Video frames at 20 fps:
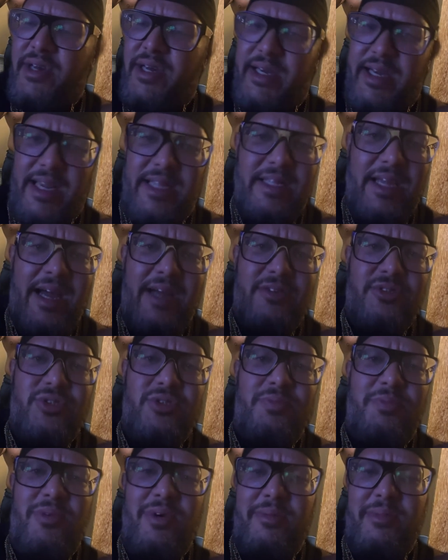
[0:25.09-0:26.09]
I got a doctor's
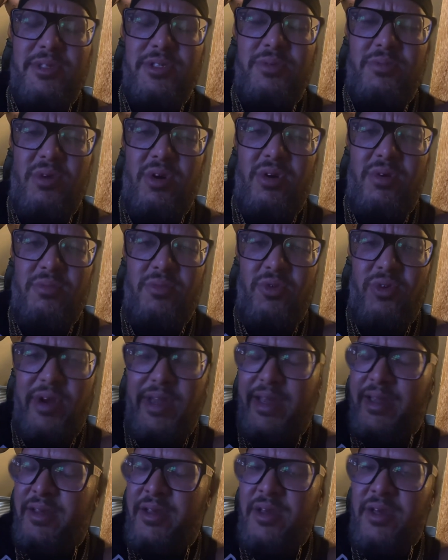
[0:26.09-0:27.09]
appointment tomorrow
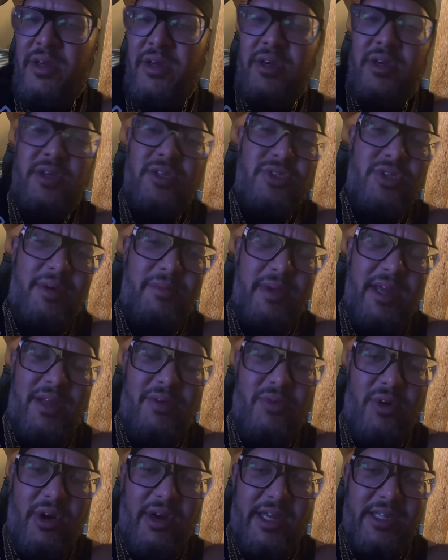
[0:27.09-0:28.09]
morning, so I made it work.